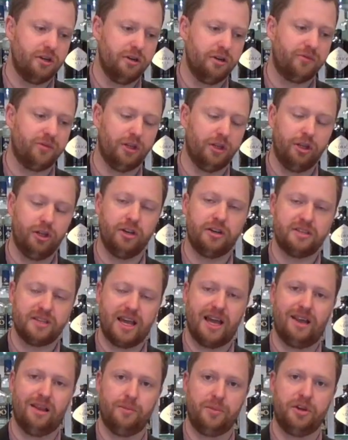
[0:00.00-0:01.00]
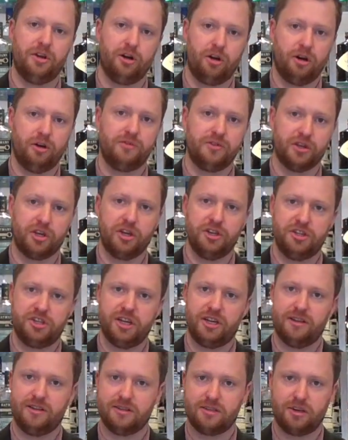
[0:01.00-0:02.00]
overlooked element of a good
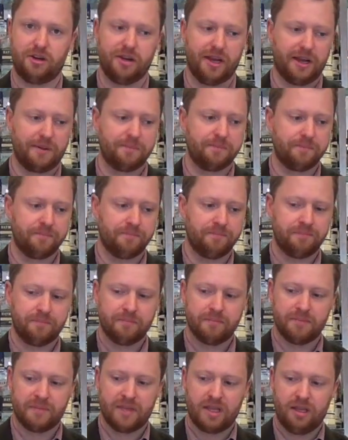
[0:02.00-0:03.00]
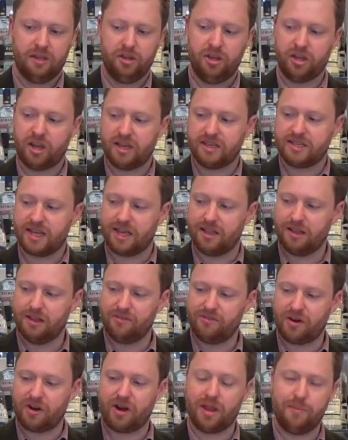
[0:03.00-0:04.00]
gin and tonic. You can take
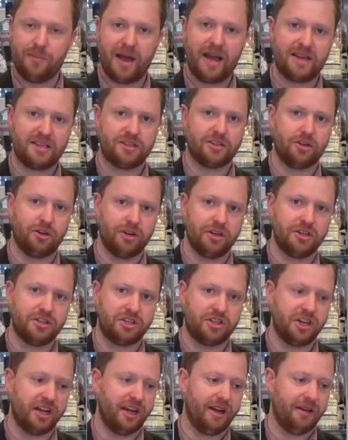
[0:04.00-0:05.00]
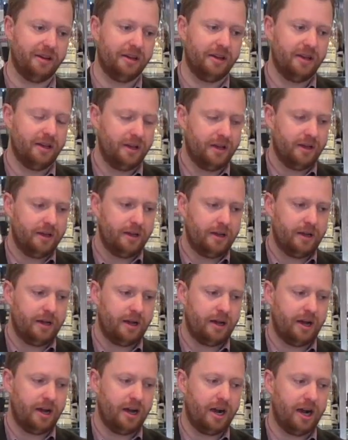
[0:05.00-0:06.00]
the very best Scottish gin
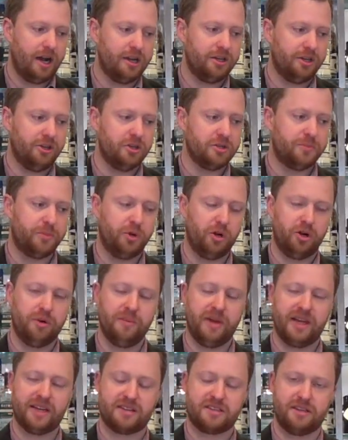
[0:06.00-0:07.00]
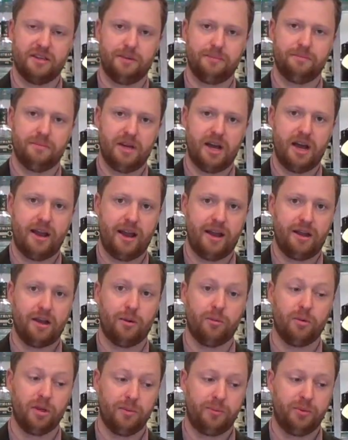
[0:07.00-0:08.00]
and use poor mixer and end
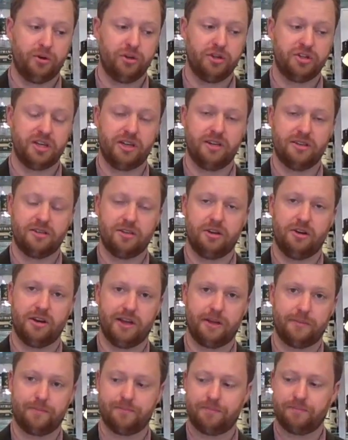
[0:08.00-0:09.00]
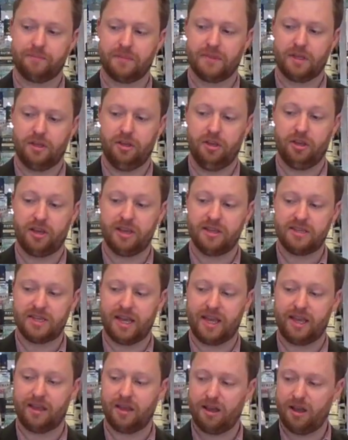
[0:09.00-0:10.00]
up with a poor gin and tonic. You can
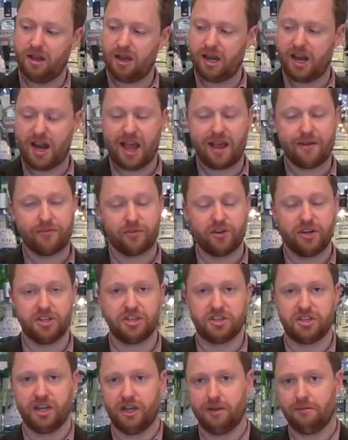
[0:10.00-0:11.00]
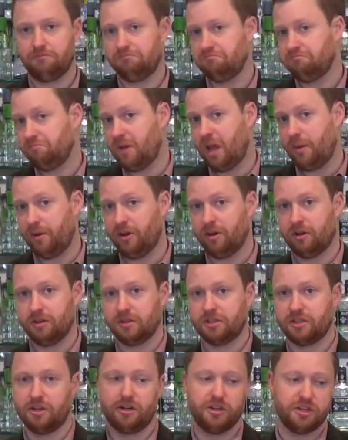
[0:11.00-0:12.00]
take an average gin, maybe not
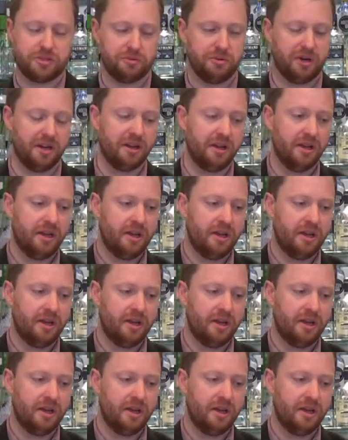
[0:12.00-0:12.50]
a Scottish one,